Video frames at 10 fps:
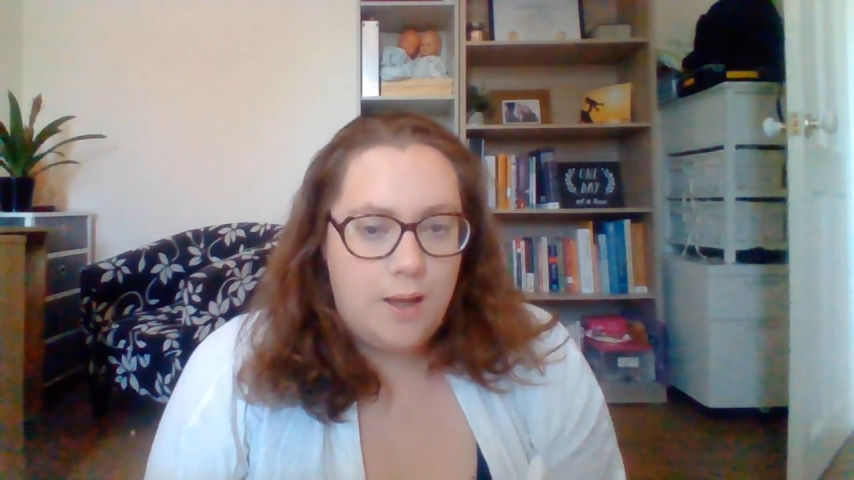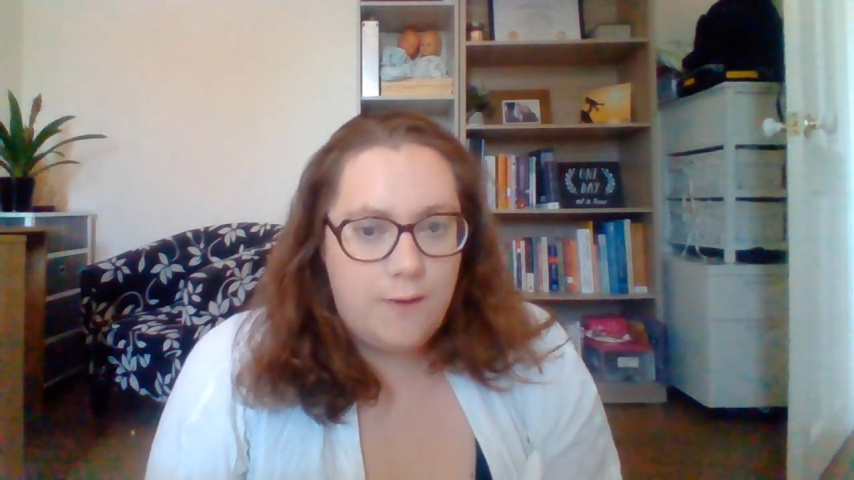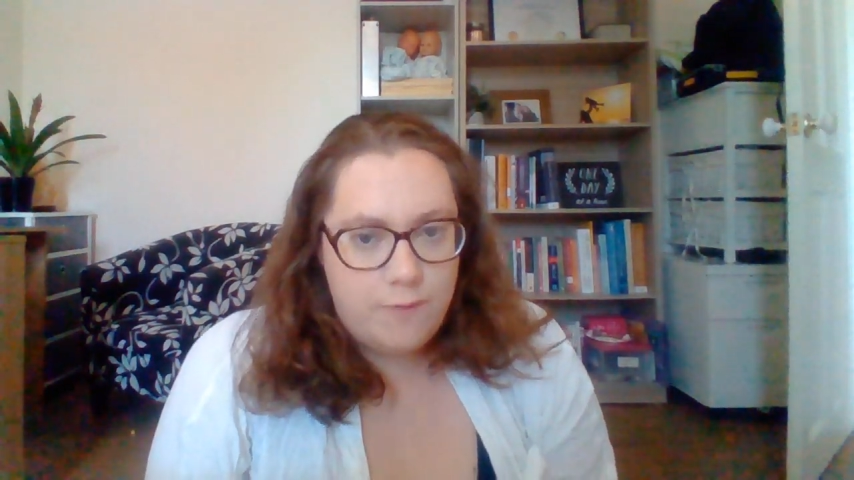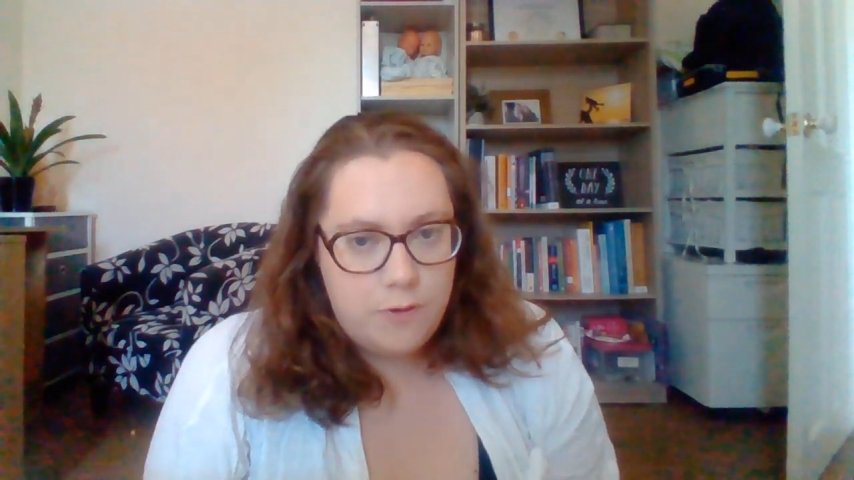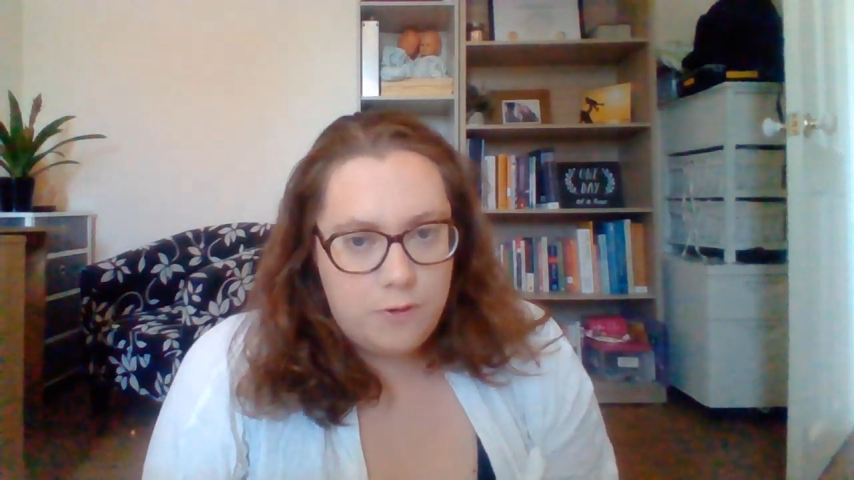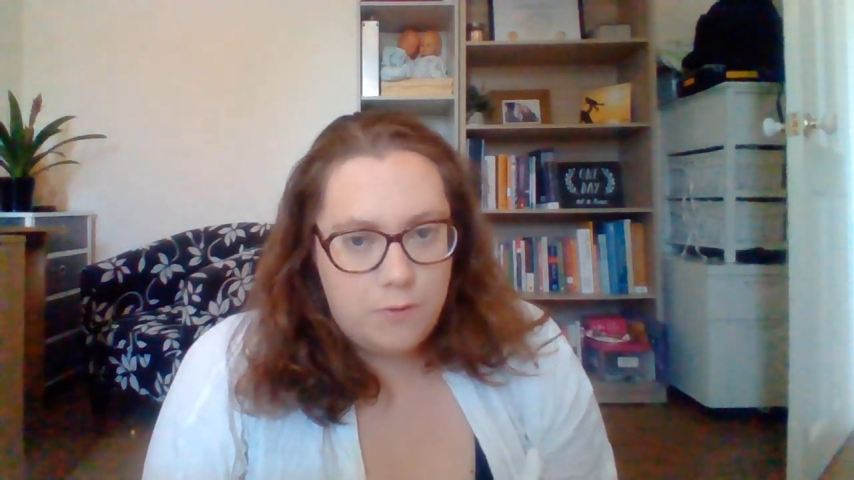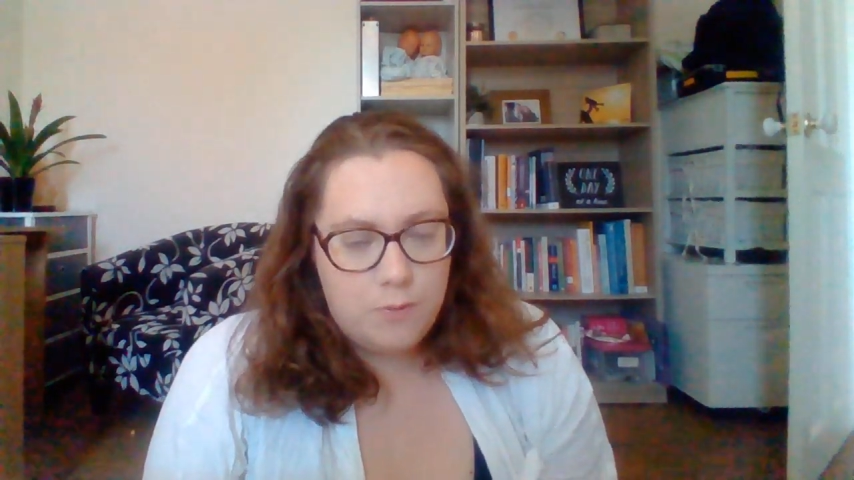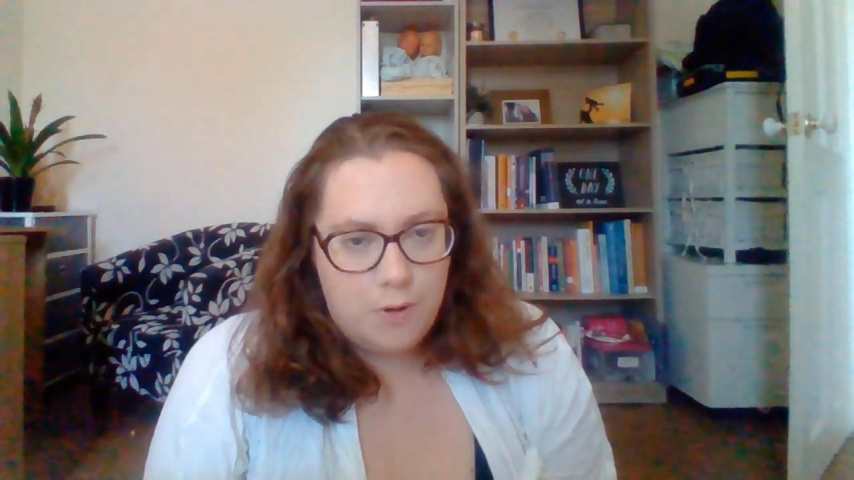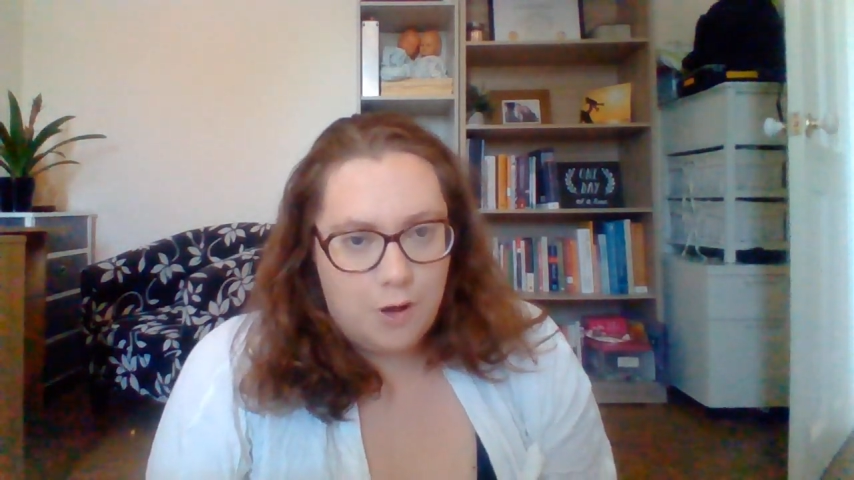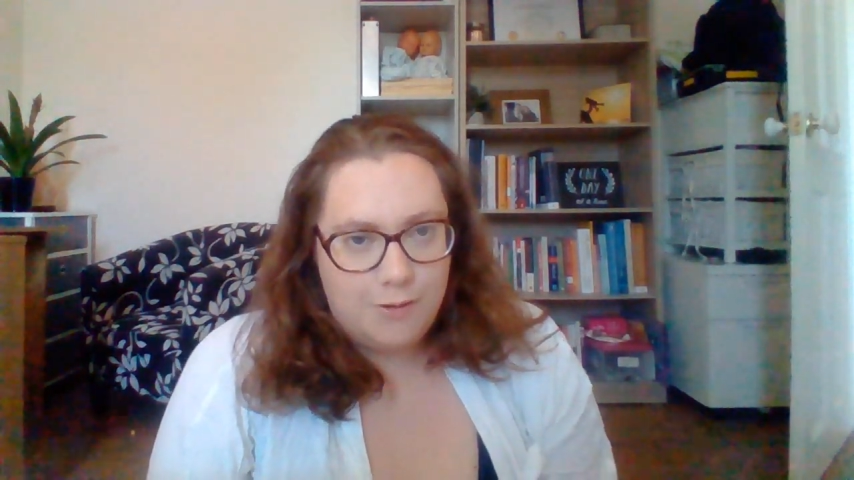If
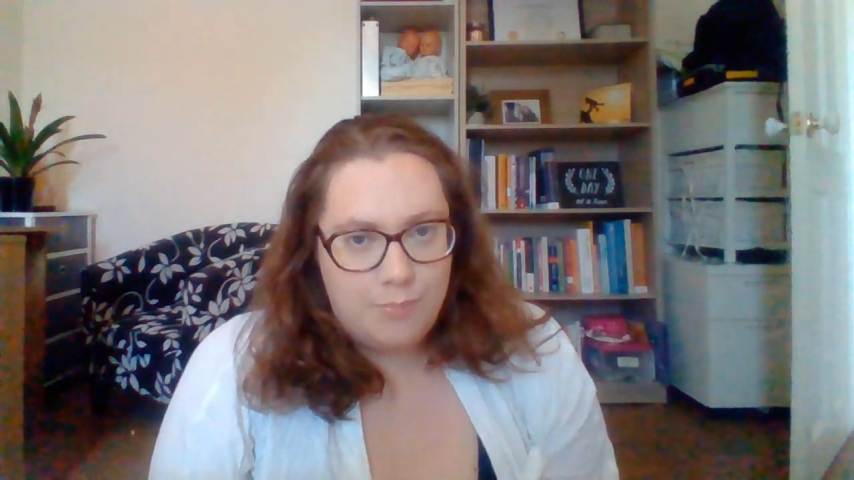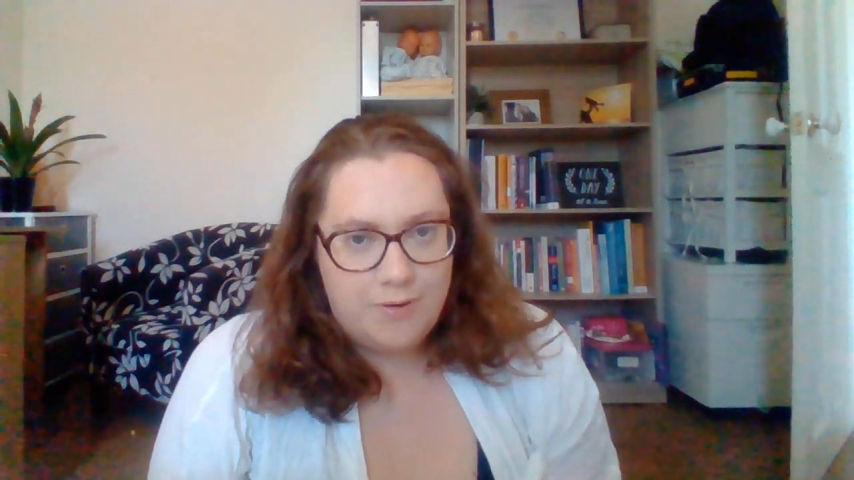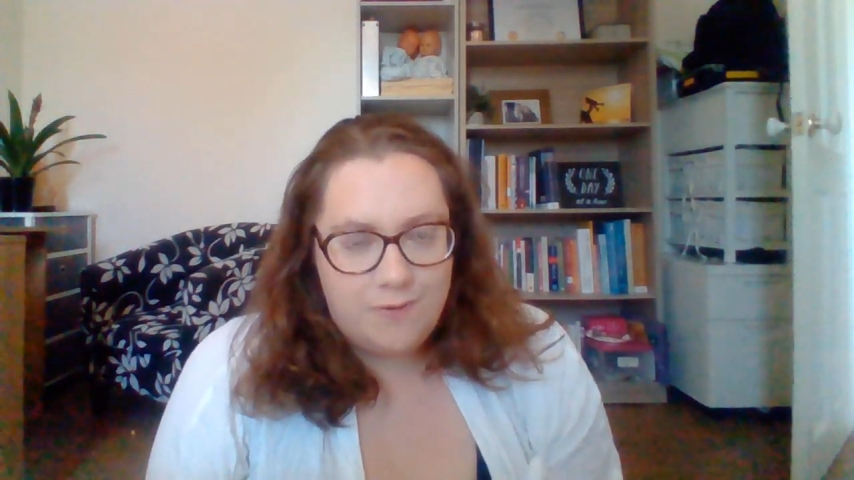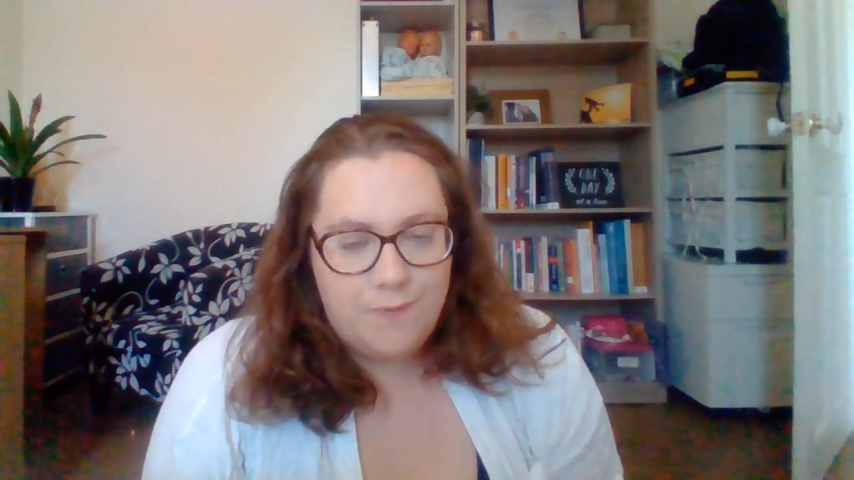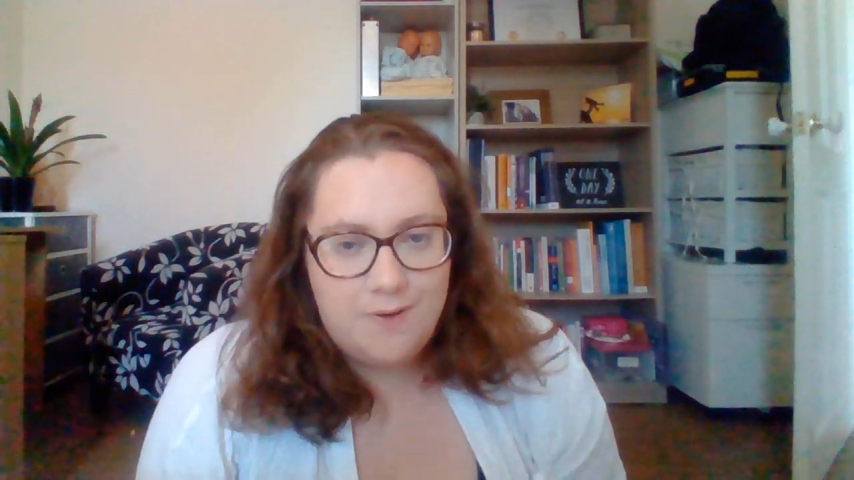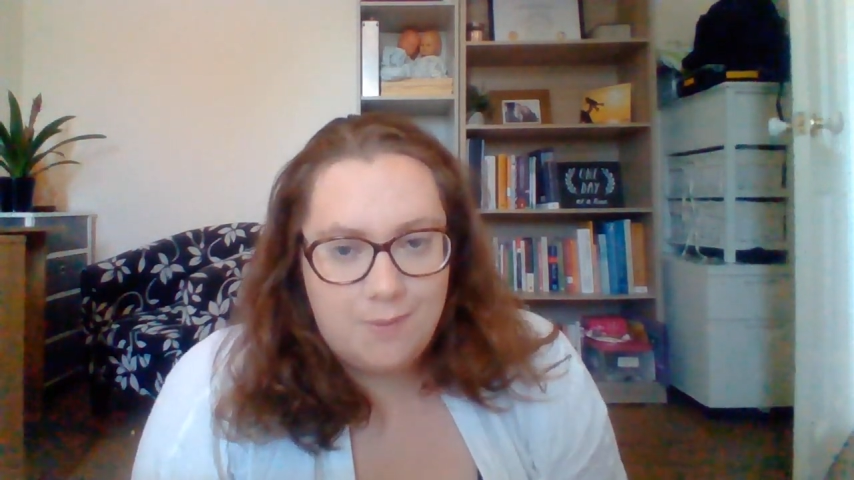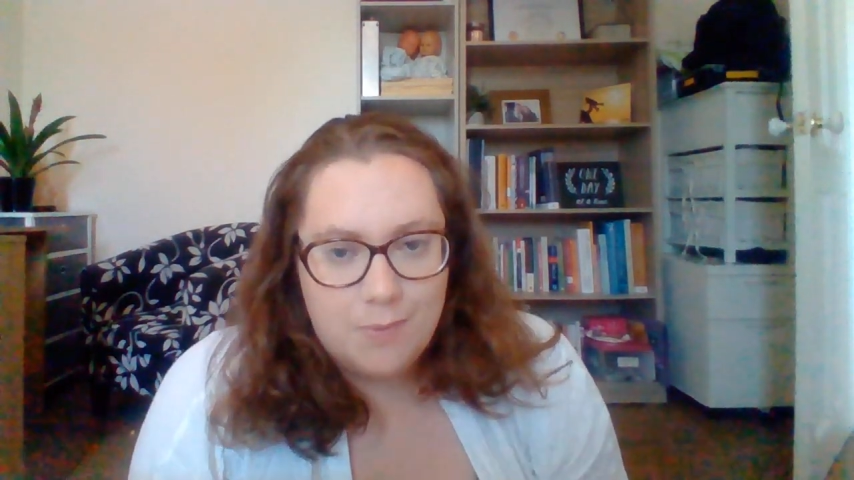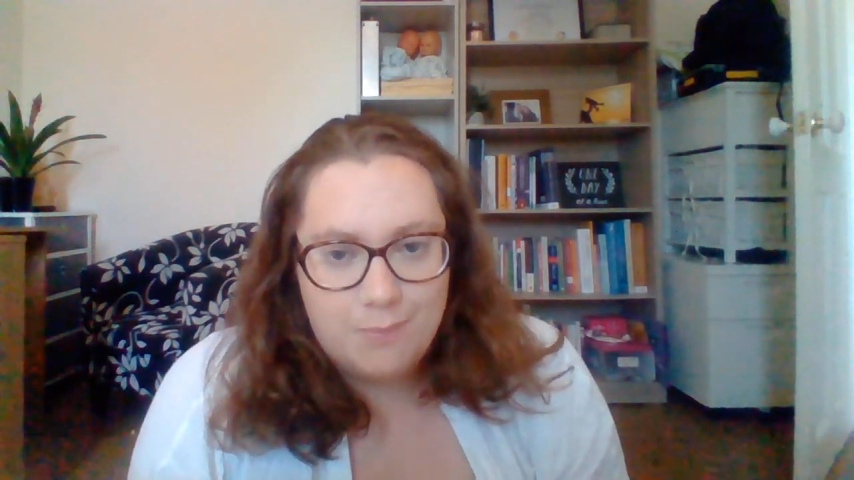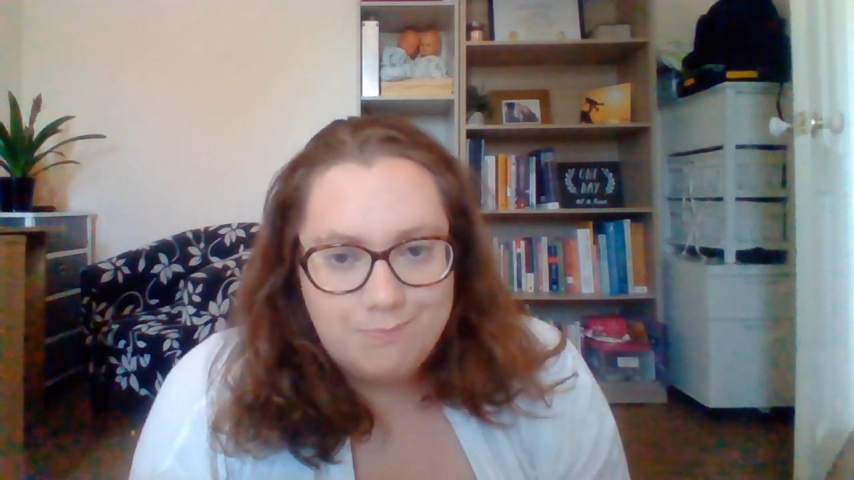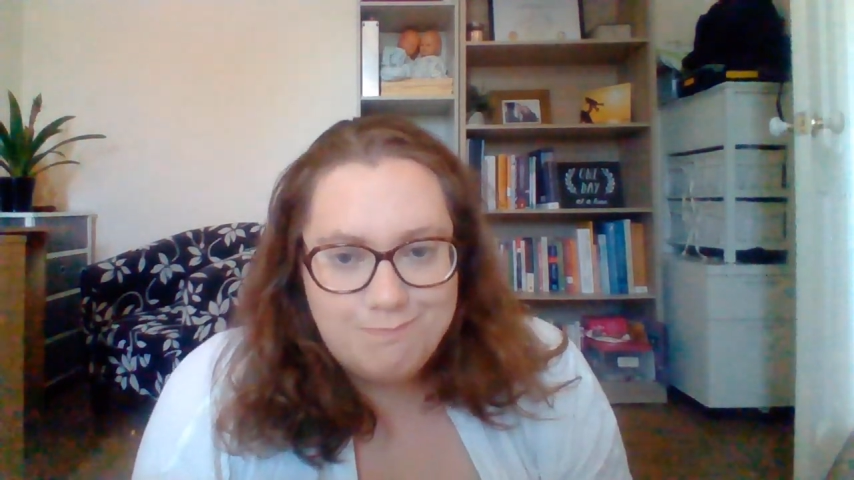you are a breastfeeding
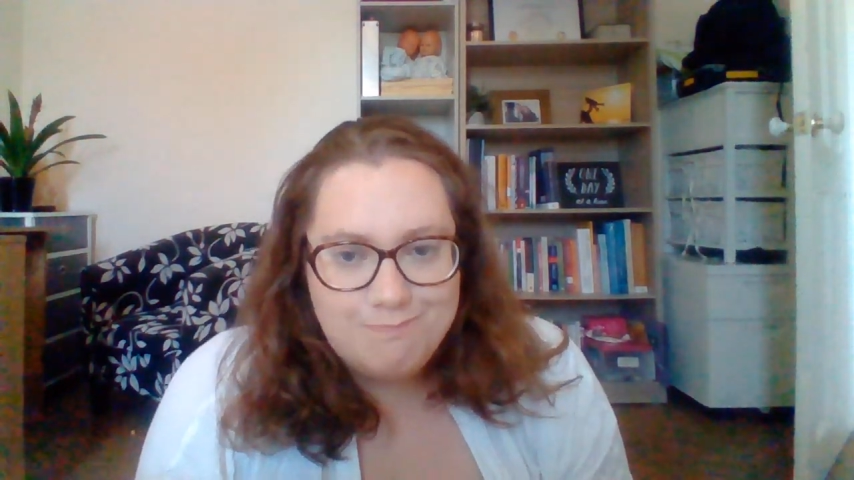mum